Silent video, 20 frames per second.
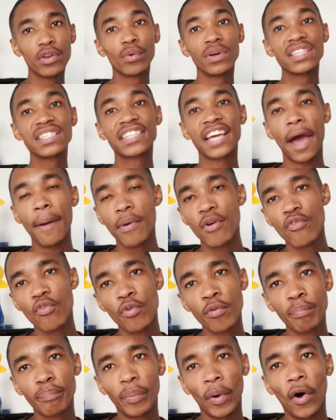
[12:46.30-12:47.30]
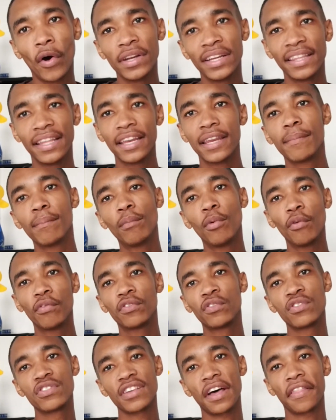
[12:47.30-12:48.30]
He was Cameroon born and then he
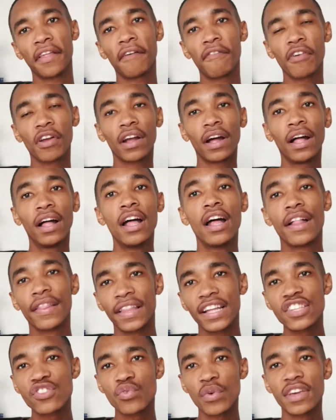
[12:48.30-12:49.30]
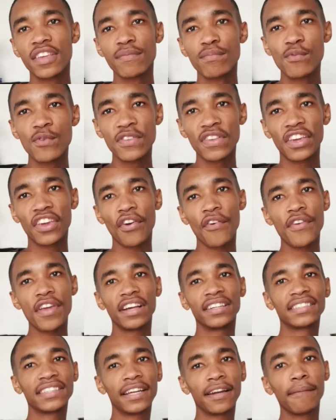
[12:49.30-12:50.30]
moved to South Africa. That's where his music career
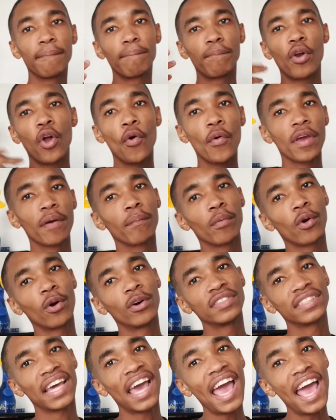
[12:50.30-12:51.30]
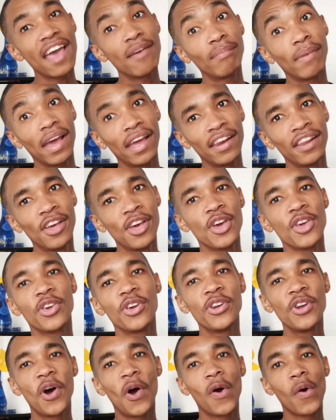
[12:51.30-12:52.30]
started blowing because, hey, man, you
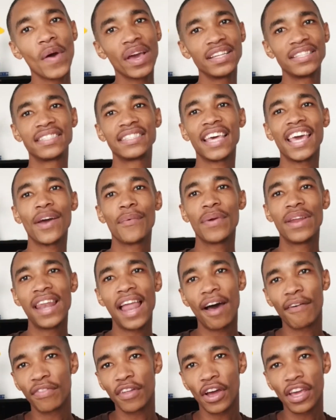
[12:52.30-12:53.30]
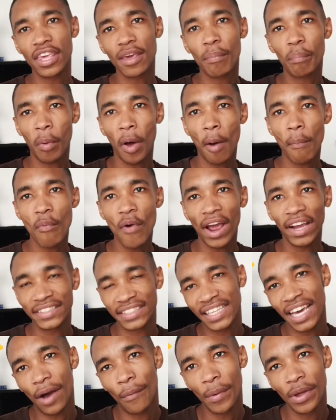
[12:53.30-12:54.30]
know what I say, we love the hip hop right
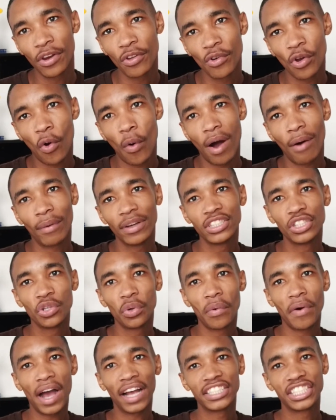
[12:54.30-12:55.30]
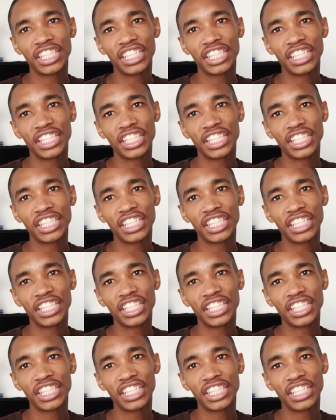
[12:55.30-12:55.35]
here. When you know how we do our